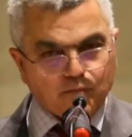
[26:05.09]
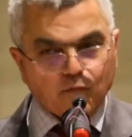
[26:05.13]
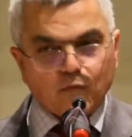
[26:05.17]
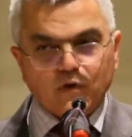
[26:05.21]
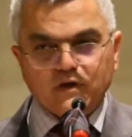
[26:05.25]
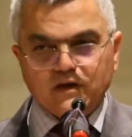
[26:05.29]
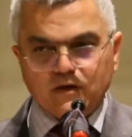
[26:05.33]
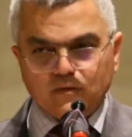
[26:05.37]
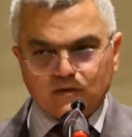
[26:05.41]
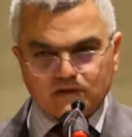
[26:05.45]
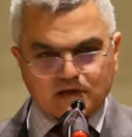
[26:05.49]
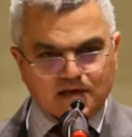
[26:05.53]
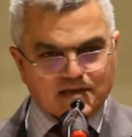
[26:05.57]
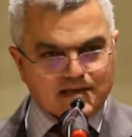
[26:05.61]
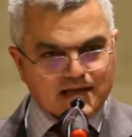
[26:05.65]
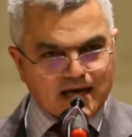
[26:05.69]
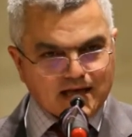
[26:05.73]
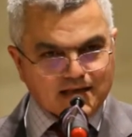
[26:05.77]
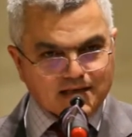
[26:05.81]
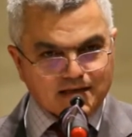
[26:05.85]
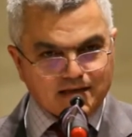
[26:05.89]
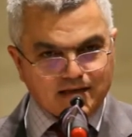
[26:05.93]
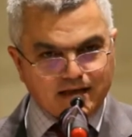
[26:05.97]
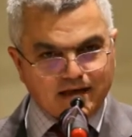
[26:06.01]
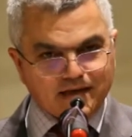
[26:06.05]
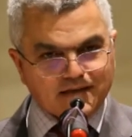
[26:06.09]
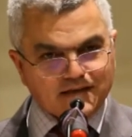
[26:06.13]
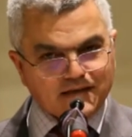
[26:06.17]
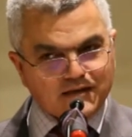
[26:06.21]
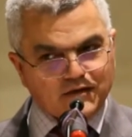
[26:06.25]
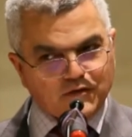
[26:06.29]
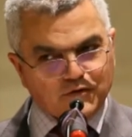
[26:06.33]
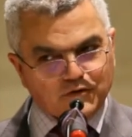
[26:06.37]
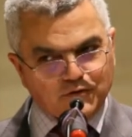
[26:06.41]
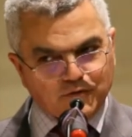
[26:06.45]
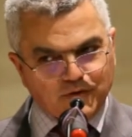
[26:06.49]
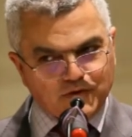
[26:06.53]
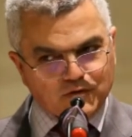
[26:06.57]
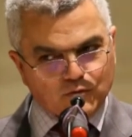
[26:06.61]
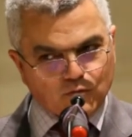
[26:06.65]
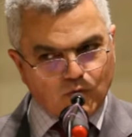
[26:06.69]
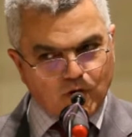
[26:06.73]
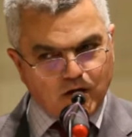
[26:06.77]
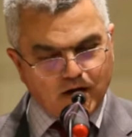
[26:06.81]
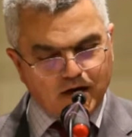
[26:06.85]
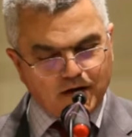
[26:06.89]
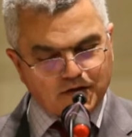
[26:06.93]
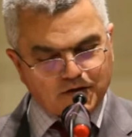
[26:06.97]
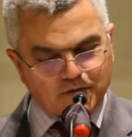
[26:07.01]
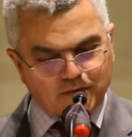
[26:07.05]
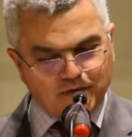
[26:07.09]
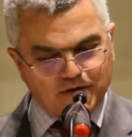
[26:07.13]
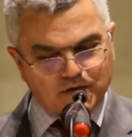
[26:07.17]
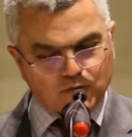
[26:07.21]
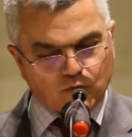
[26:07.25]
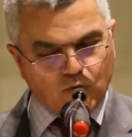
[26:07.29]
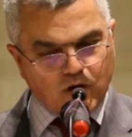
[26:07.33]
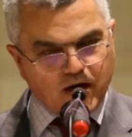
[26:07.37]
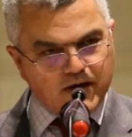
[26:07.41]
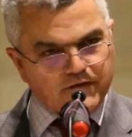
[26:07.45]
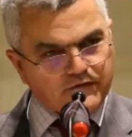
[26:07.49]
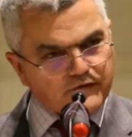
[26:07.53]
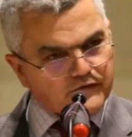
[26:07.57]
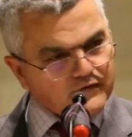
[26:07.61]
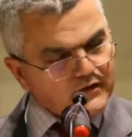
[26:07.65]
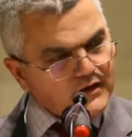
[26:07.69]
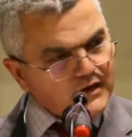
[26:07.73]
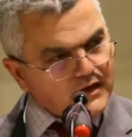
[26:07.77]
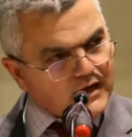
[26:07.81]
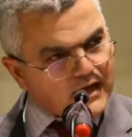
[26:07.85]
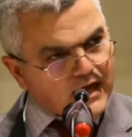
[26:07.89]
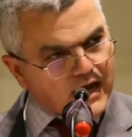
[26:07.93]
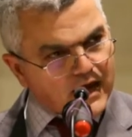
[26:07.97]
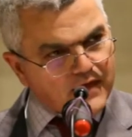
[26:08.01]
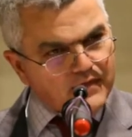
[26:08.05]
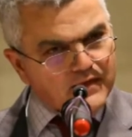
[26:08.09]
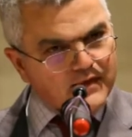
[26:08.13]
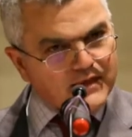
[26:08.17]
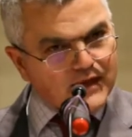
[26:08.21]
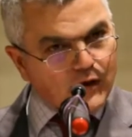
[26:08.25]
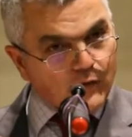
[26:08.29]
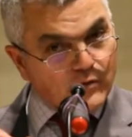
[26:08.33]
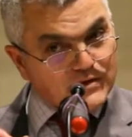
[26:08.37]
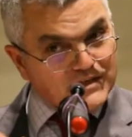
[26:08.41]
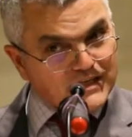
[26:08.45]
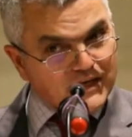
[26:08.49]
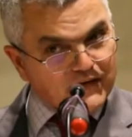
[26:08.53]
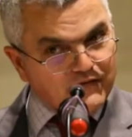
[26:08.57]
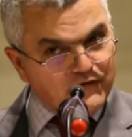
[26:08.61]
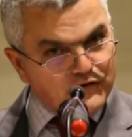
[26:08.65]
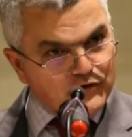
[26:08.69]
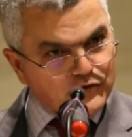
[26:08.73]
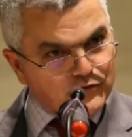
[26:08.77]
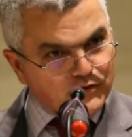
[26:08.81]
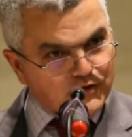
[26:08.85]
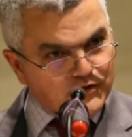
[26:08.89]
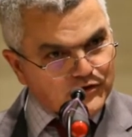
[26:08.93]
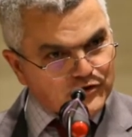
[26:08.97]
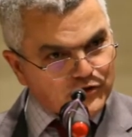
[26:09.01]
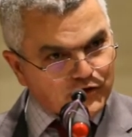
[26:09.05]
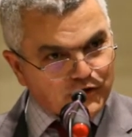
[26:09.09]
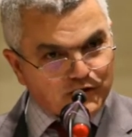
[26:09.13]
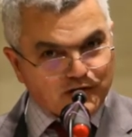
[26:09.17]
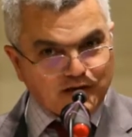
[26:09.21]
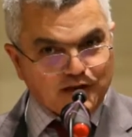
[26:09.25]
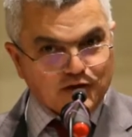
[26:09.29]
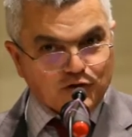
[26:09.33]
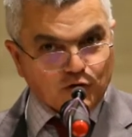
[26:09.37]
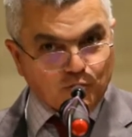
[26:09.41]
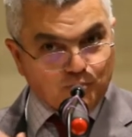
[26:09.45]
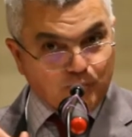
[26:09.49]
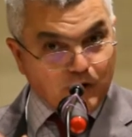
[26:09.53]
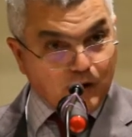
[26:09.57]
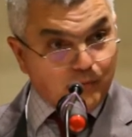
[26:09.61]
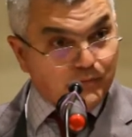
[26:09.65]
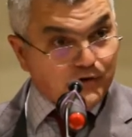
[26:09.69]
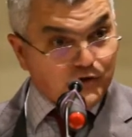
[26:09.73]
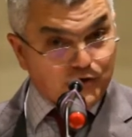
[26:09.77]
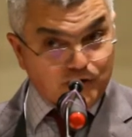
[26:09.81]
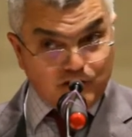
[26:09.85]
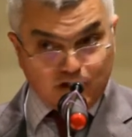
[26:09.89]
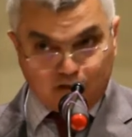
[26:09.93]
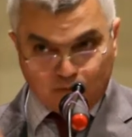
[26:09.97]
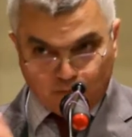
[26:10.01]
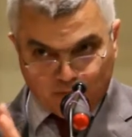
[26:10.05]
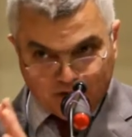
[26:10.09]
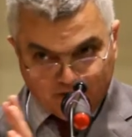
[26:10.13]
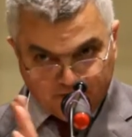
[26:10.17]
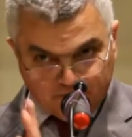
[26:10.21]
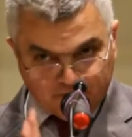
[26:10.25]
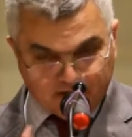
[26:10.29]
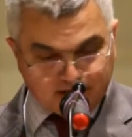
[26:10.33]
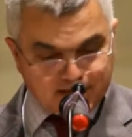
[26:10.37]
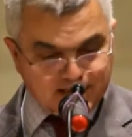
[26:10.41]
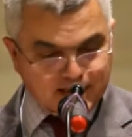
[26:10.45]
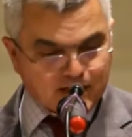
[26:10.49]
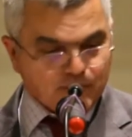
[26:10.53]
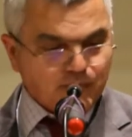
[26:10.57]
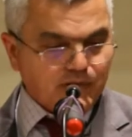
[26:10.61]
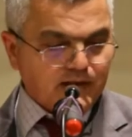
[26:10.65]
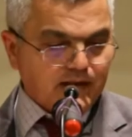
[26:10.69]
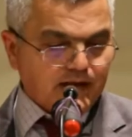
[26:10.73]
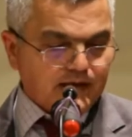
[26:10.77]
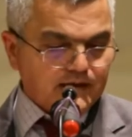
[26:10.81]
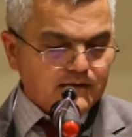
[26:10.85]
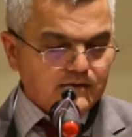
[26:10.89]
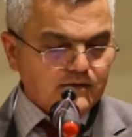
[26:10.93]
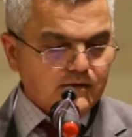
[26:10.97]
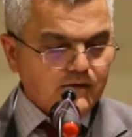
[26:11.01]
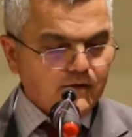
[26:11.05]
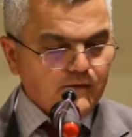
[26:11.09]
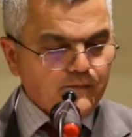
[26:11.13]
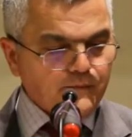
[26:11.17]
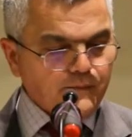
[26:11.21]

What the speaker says: when he was assassinated to his wife, and then that was given to a journalist who published it. We have facsimiles.